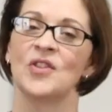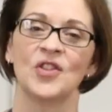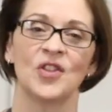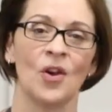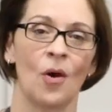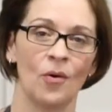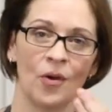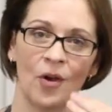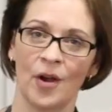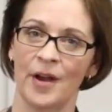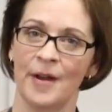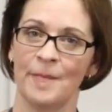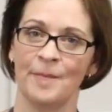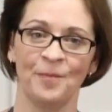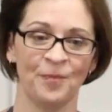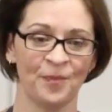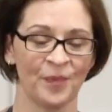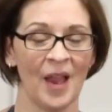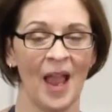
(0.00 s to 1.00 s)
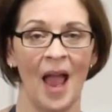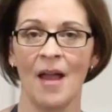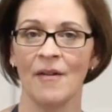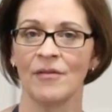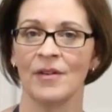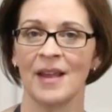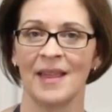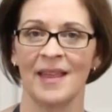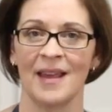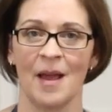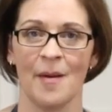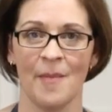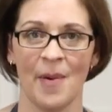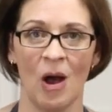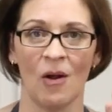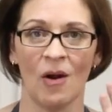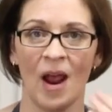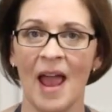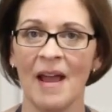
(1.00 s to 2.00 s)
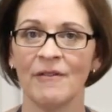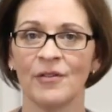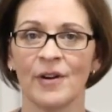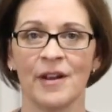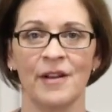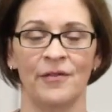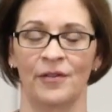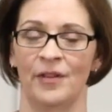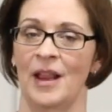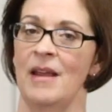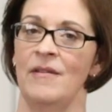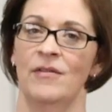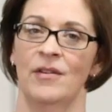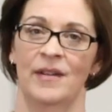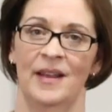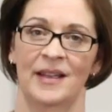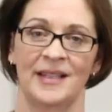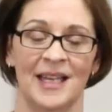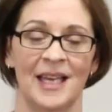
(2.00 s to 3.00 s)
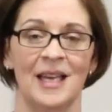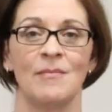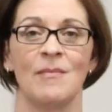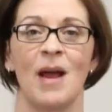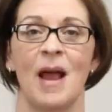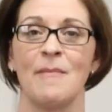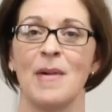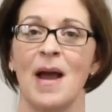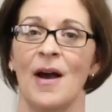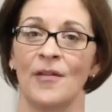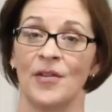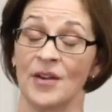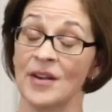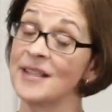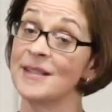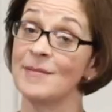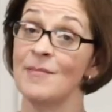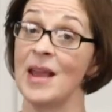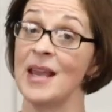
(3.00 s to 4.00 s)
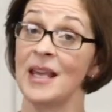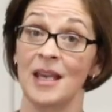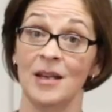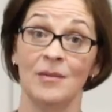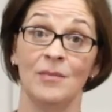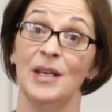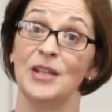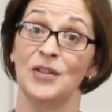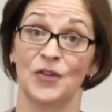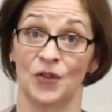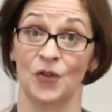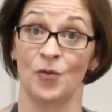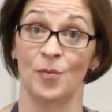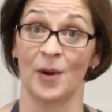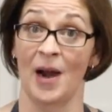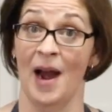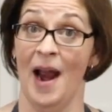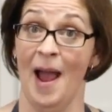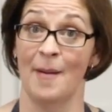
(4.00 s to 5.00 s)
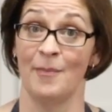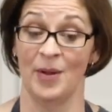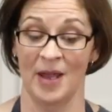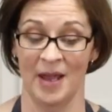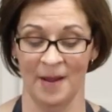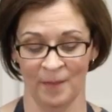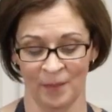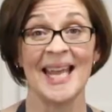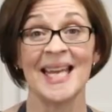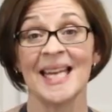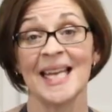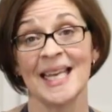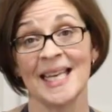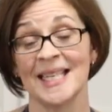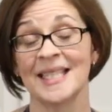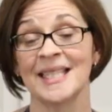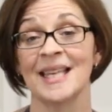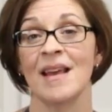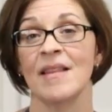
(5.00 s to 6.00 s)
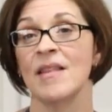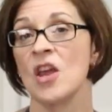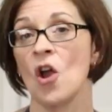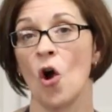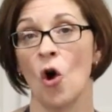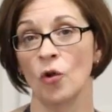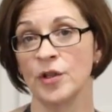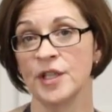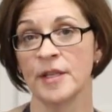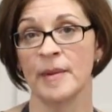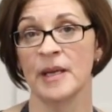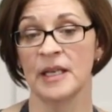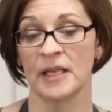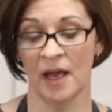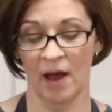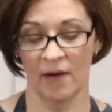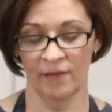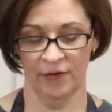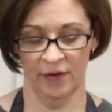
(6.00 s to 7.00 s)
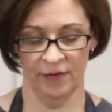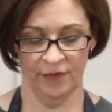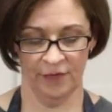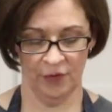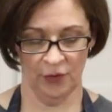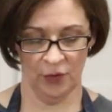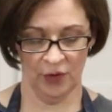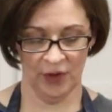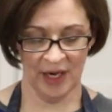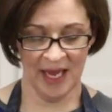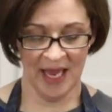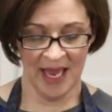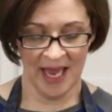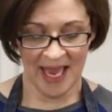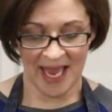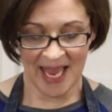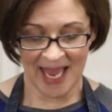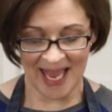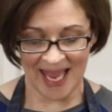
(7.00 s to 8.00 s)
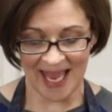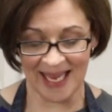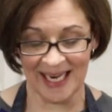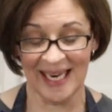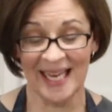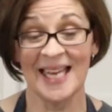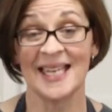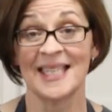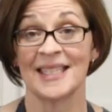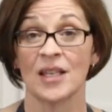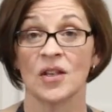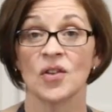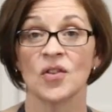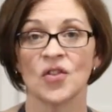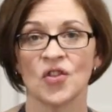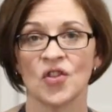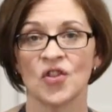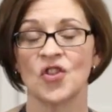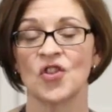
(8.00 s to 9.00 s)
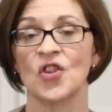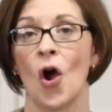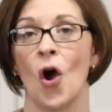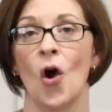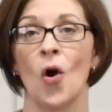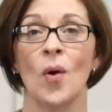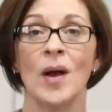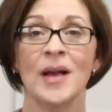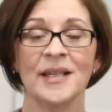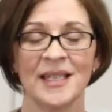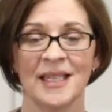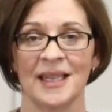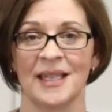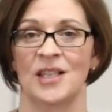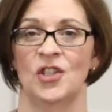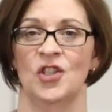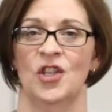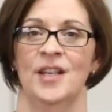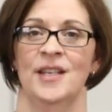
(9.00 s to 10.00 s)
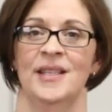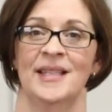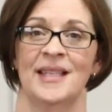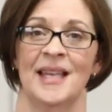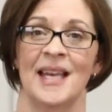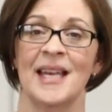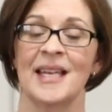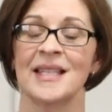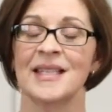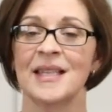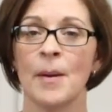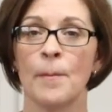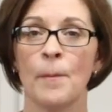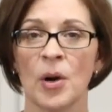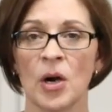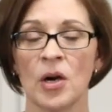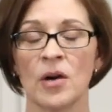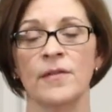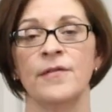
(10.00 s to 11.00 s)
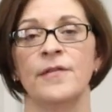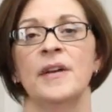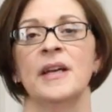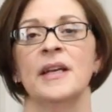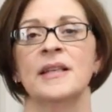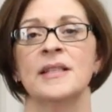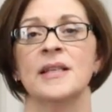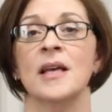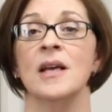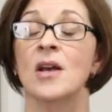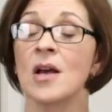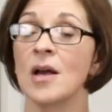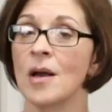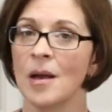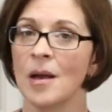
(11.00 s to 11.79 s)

it's so good. Everything about every flavor that's in my mouth is making me super happy. It is the ultimate comfort food. It is so delicious. It is the perfect